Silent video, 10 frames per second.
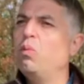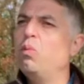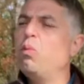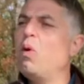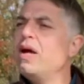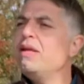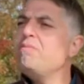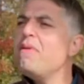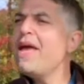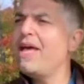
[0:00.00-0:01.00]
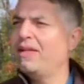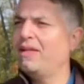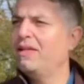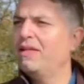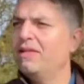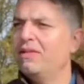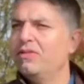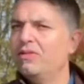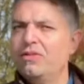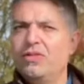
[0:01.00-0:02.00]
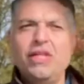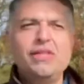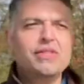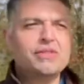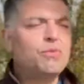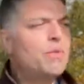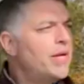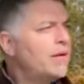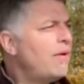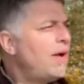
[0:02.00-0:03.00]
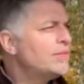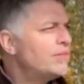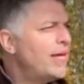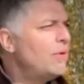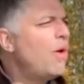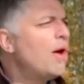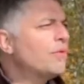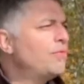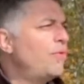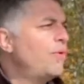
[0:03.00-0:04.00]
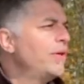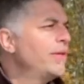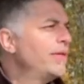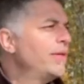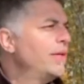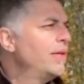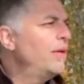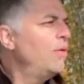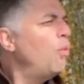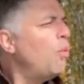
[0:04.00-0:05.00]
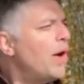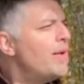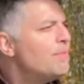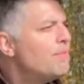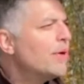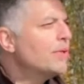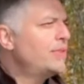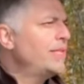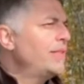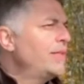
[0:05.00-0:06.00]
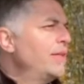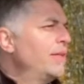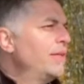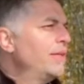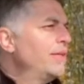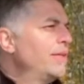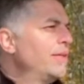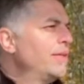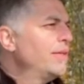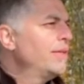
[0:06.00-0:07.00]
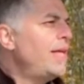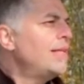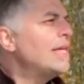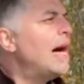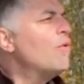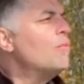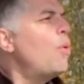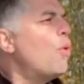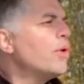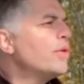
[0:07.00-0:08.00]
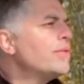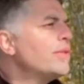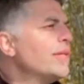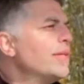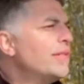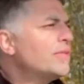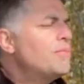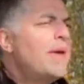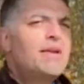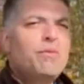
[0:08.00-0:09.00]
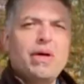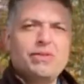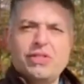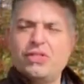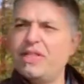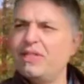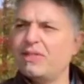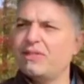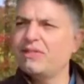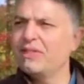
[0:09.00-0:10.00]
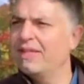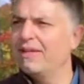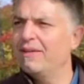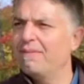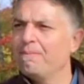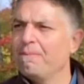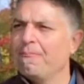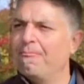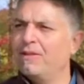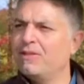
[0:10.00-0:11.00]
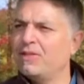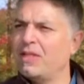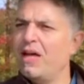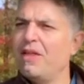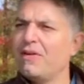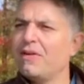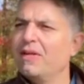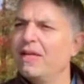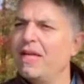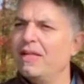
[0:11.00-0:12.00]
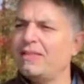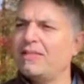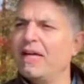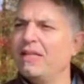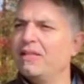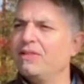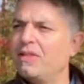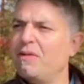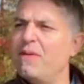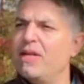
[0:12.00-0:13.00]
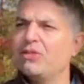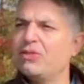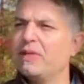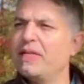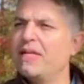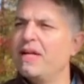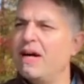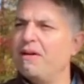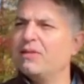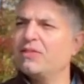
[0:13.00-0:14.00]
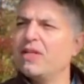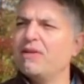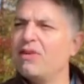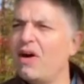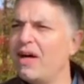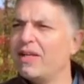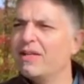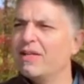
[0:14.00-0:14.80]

One man Jesus went across that water for. One person. That's how important this man was to Jesus. This is another insight into the ministry of the Son of God.